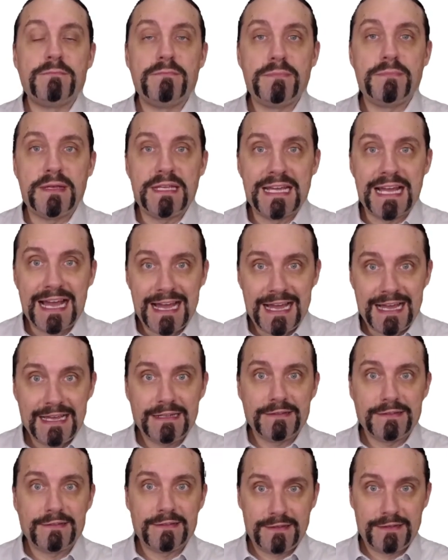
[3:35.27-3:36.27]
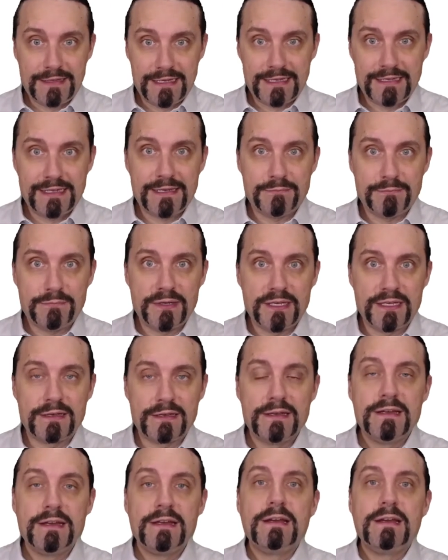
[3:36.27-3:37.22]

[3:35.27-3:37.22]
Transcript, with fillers: behind that epic.